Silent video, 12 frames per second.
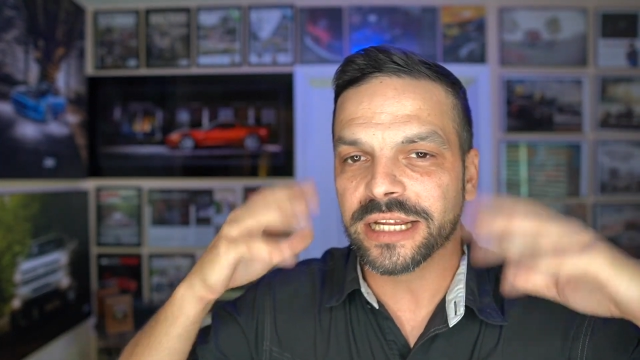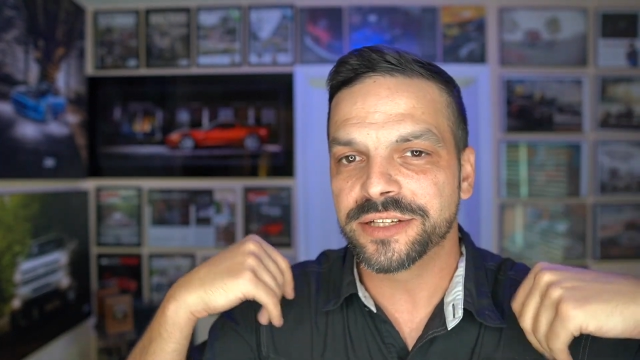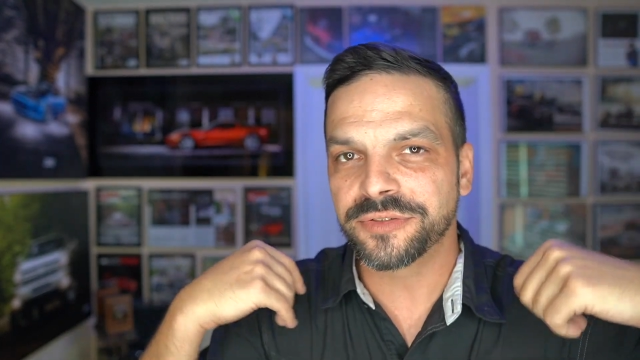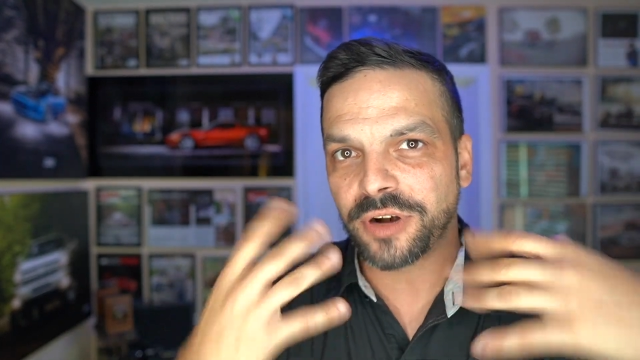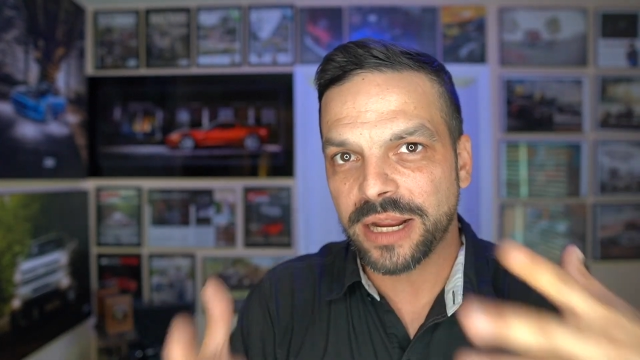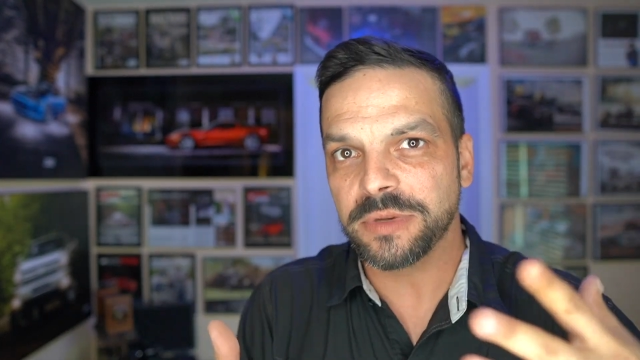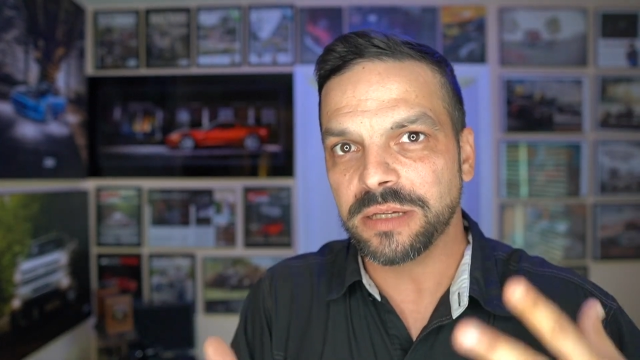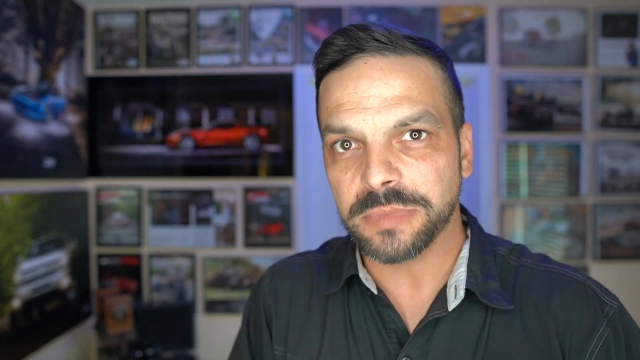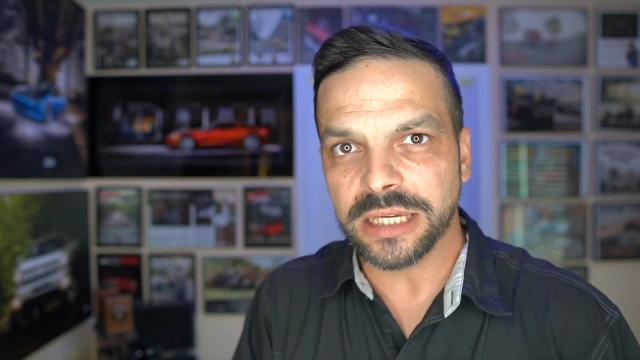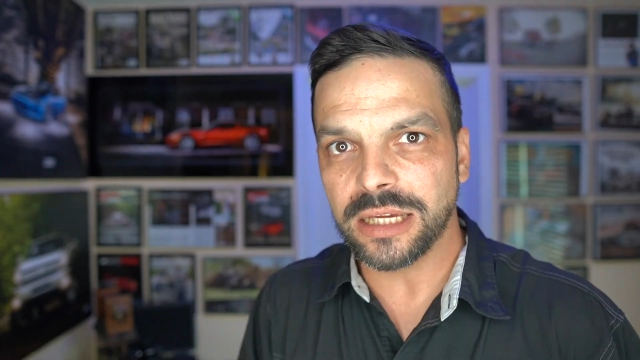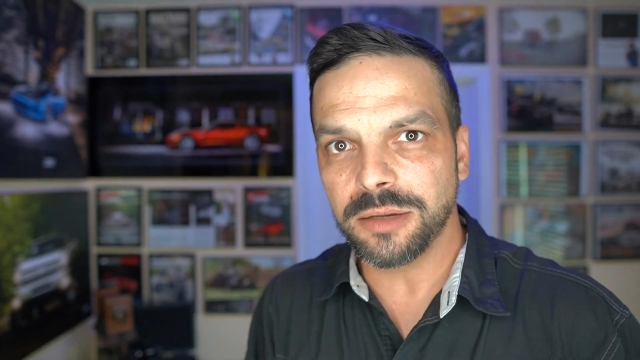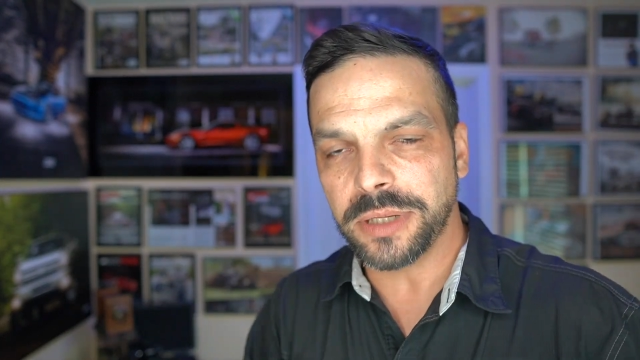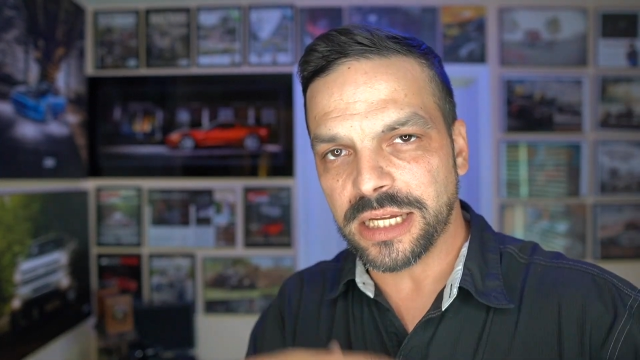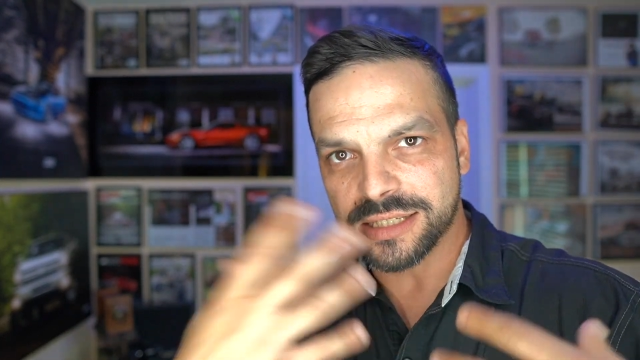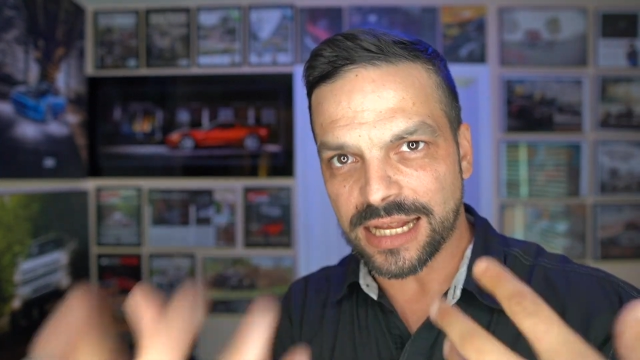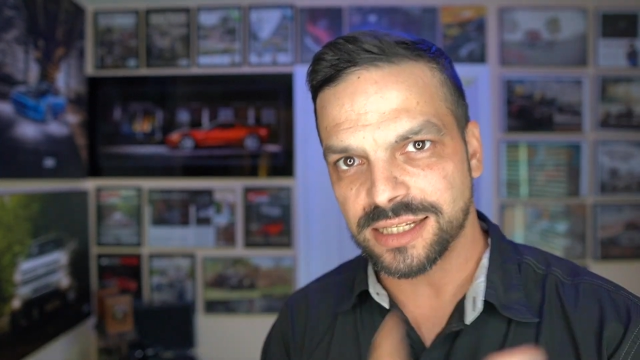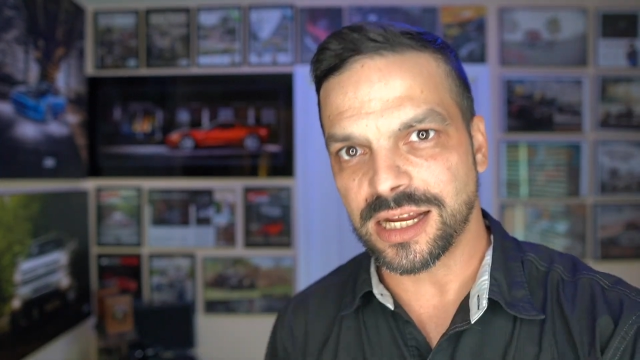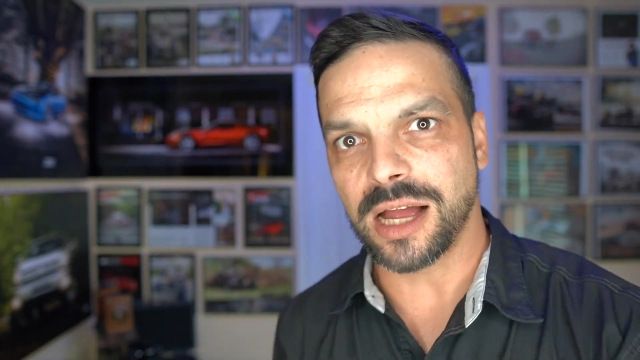is framing me, because
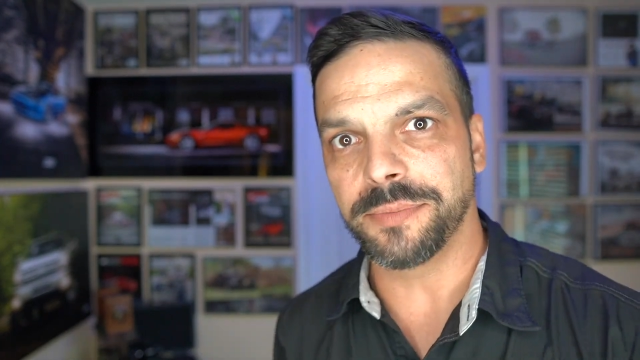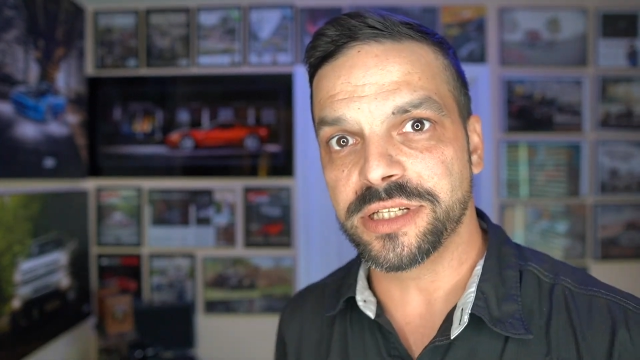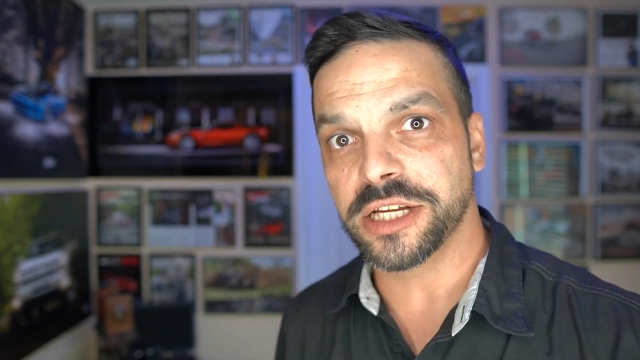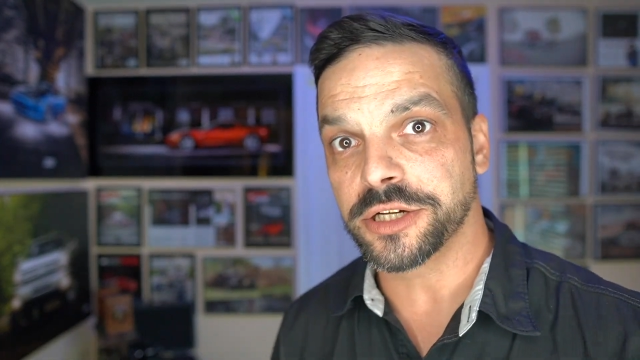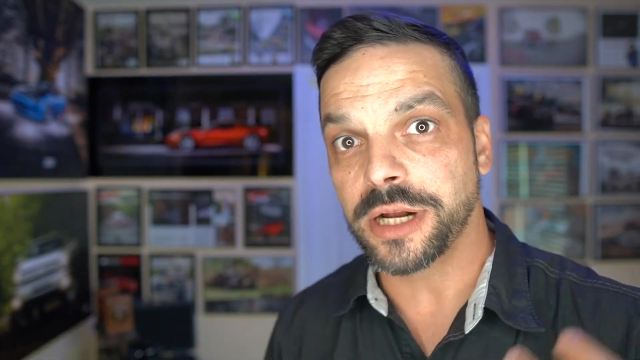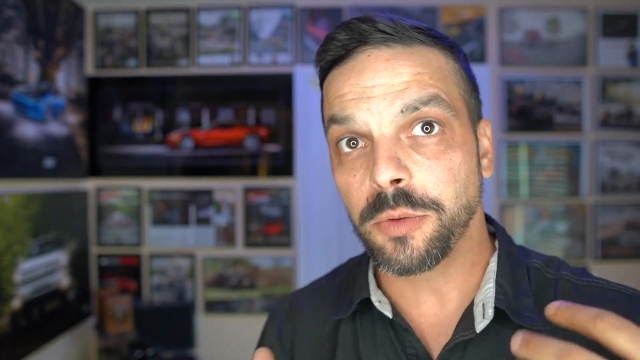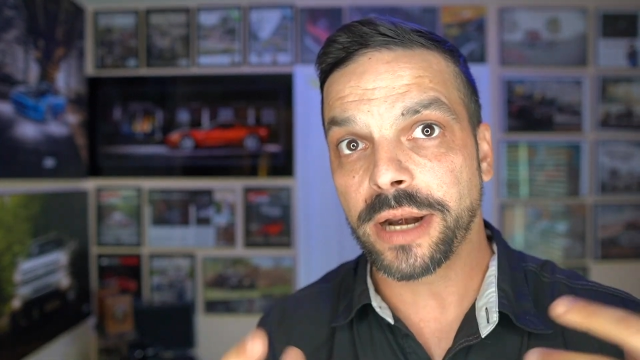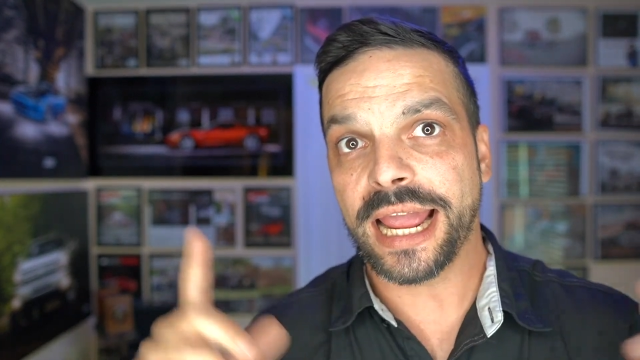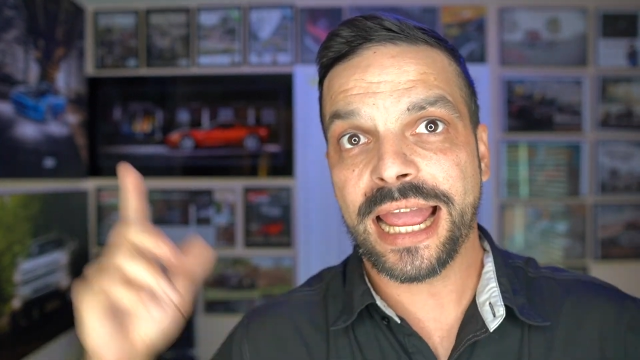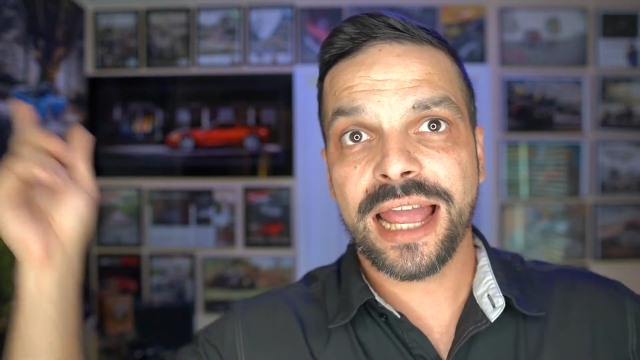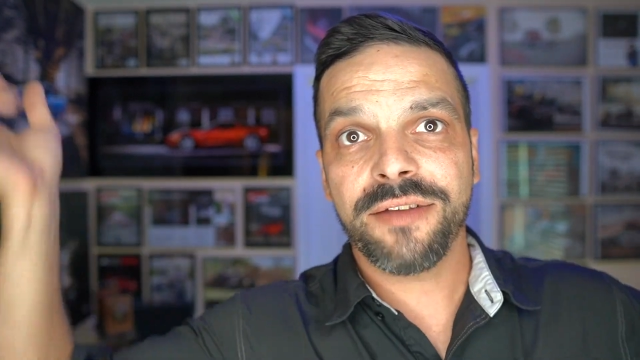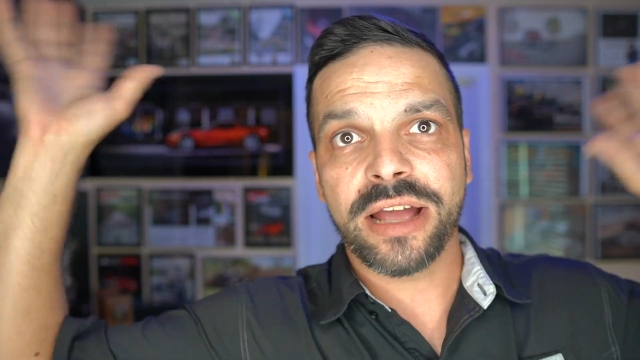that's the composition I want to have.